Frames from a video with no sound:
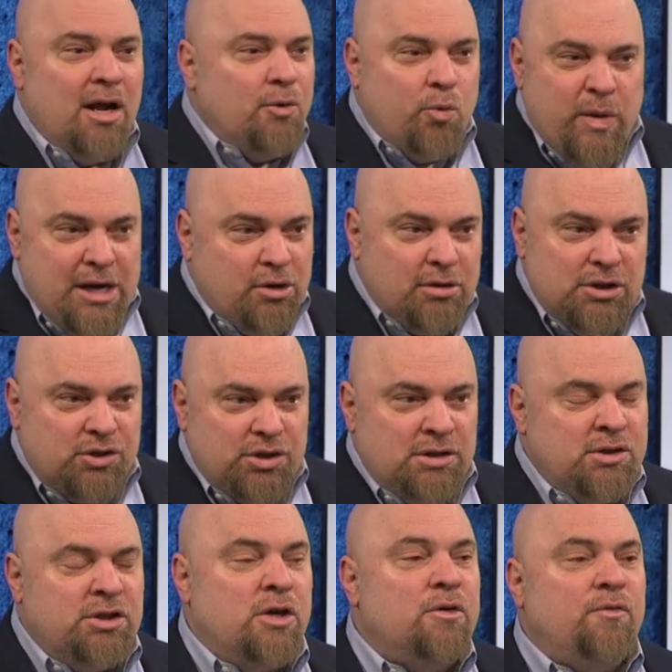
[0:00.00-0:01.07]
We
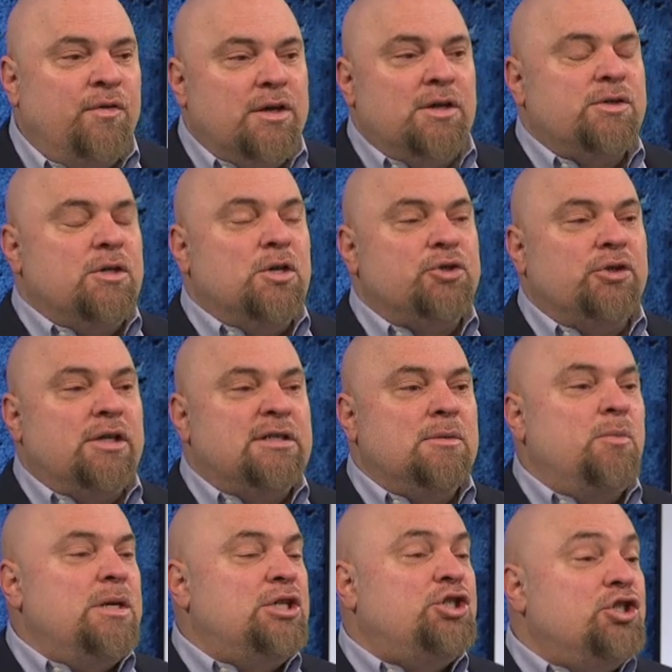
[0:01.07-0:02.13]
Christians don't fear socialism.
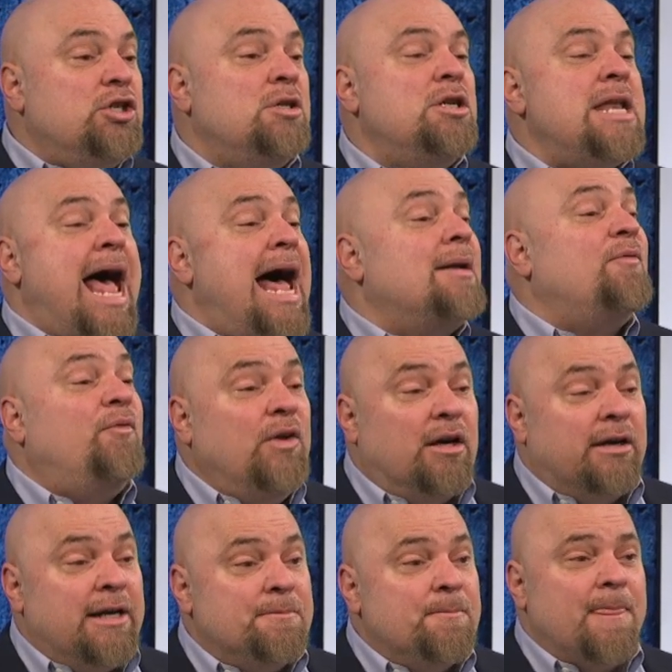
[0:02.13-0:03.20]
We should not fear
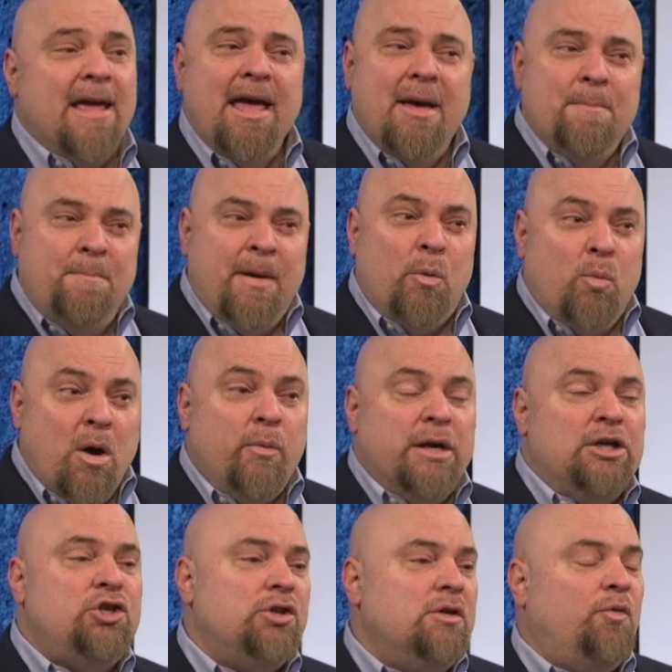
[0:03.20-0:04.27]
it. But what we
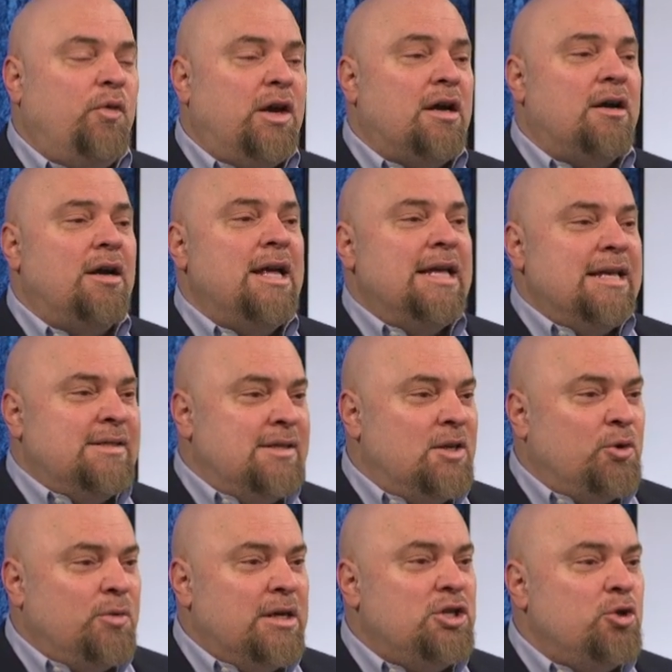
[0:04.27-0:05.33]
should fear is the
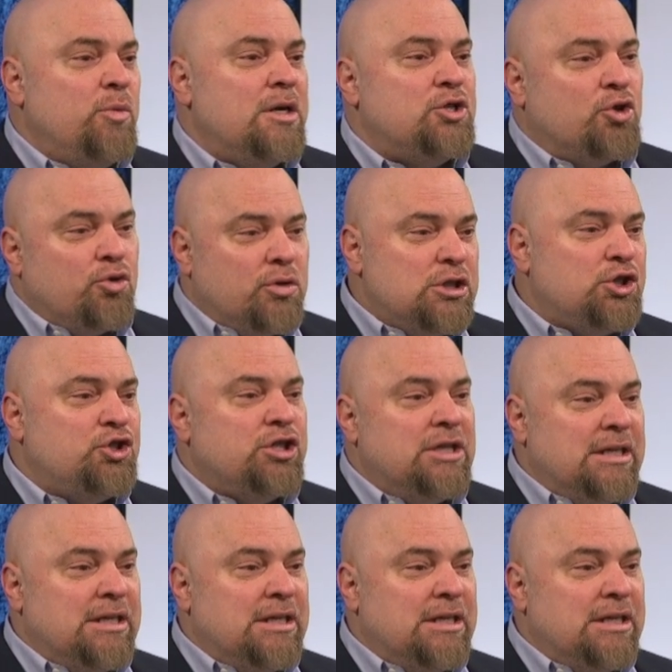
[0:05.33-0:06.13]
degree to which Christian